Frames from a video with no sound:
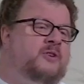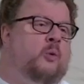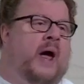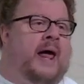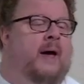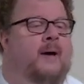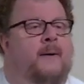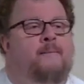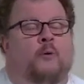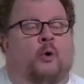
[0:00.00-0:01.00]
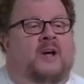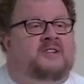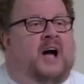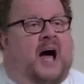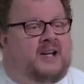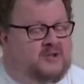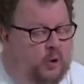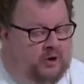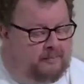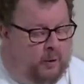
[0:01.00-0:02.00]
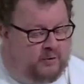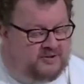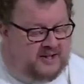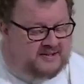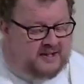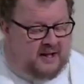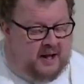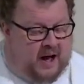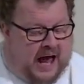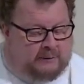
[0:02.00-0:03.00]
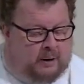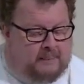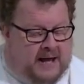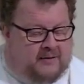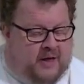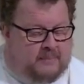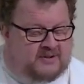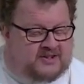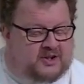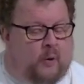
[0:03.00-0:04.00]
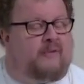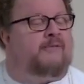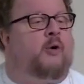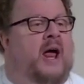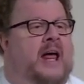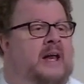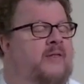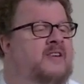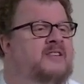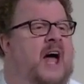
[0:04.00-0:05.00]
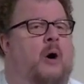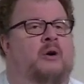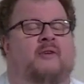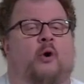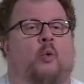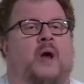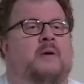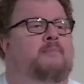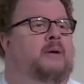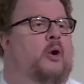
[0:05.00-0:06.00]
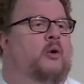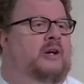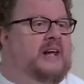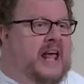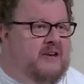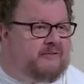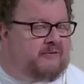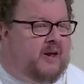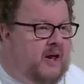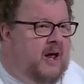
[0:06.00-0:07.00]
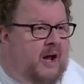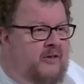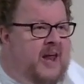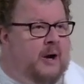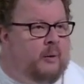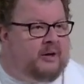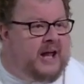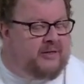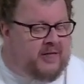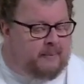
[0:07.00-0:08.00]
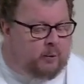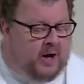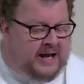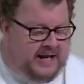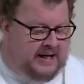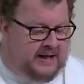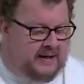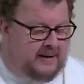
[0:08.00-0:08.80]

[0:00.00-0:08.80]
away. Or as God told Moses, I will make them so afraid at the sound of a wind-blown leaf that it will get them running.